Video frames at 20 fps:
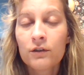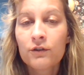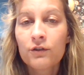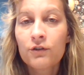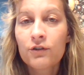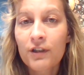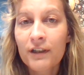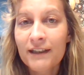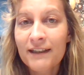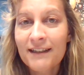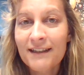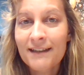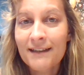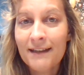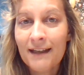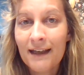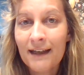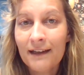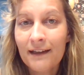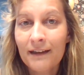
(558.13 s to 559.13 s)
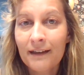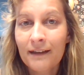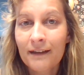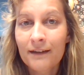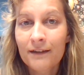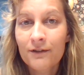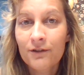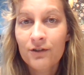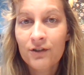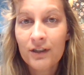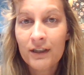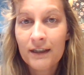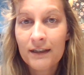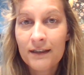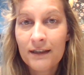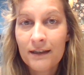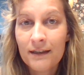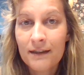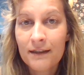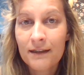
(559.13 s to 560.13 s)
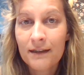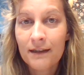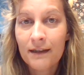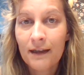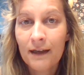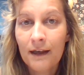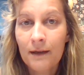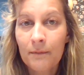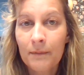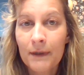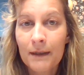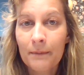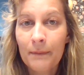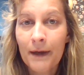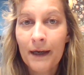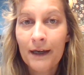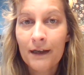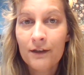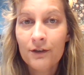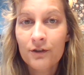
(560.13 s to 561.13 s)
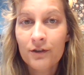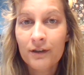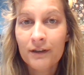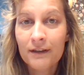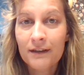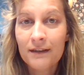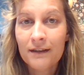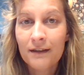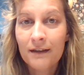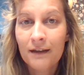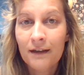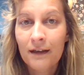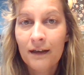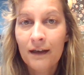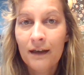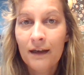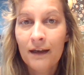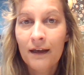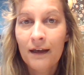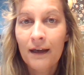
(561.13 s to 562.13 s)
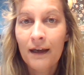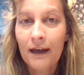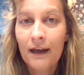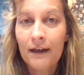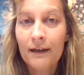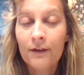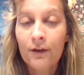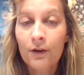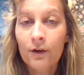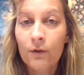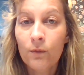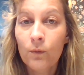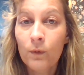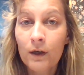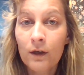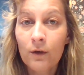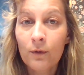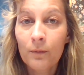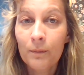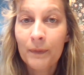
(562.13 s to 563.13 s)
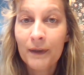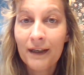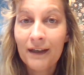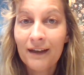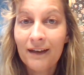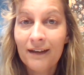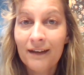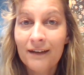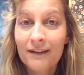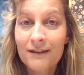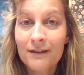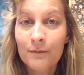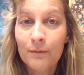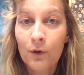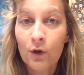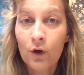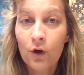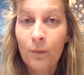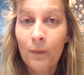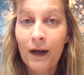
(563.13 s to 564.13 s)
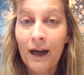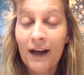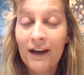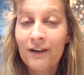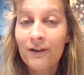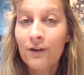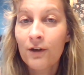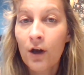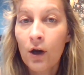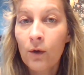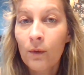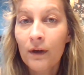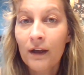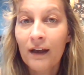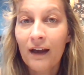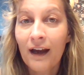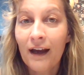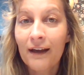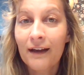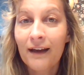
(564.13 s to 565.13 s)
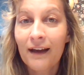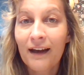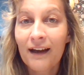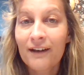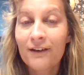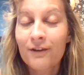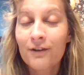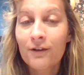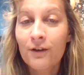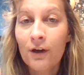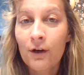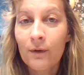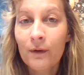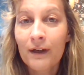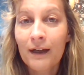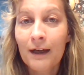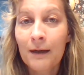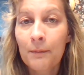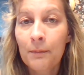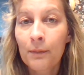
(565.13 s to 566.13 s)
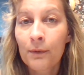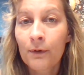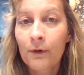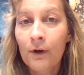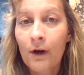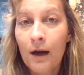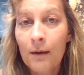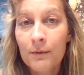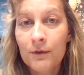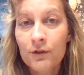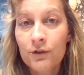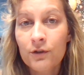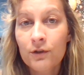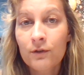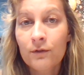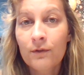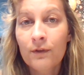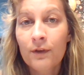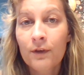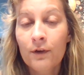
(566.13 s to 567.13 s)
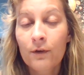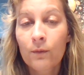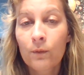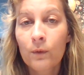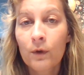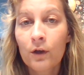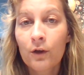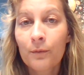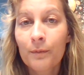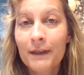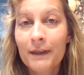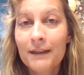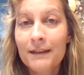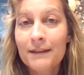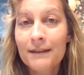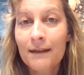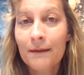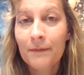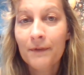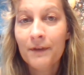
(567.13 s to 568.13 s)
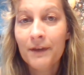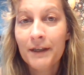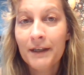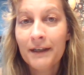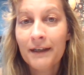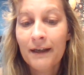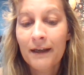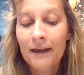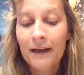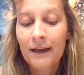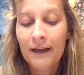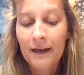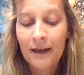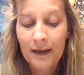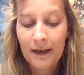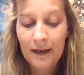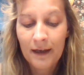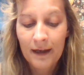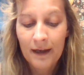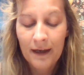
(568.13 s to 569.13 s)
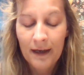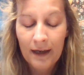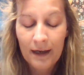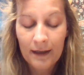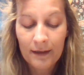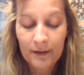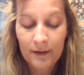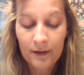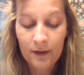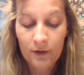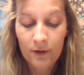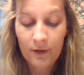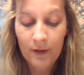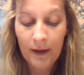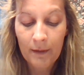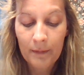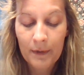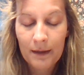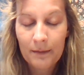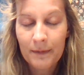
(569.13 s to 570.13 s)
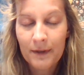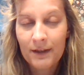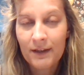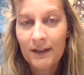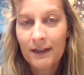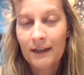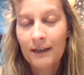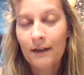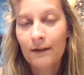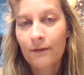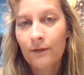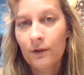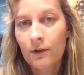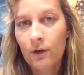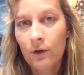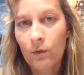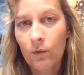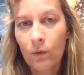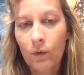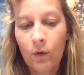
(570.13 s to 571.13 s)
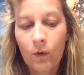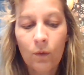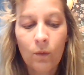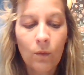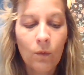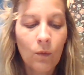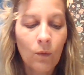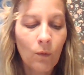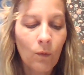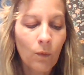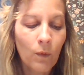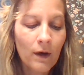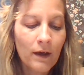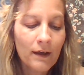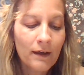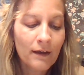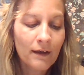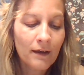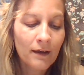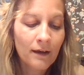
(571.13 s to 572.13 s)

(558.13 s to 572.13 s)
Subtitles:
just say Jesus and be patient. And there will be some hope. I know it. I know it. I promise you. There will be something. And, you know, that made me think of, you know, well,